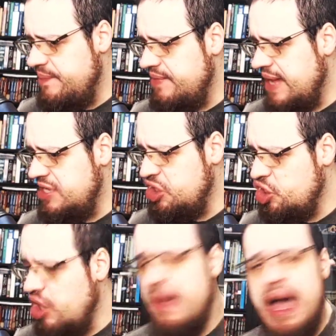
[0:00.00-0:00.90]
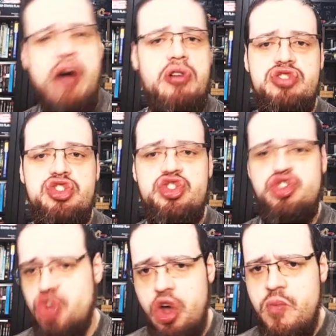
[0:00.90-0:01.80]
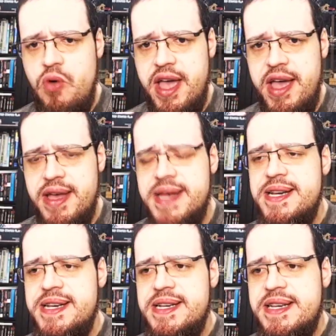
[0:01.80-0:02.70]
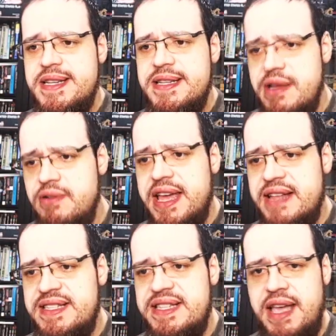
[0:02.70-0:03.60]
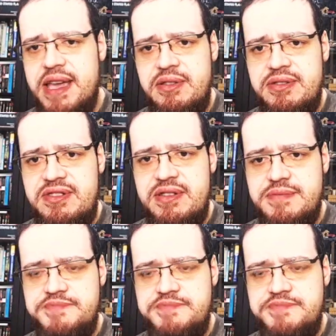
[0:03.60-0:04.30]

that somehow, somewhere, they'll get sales.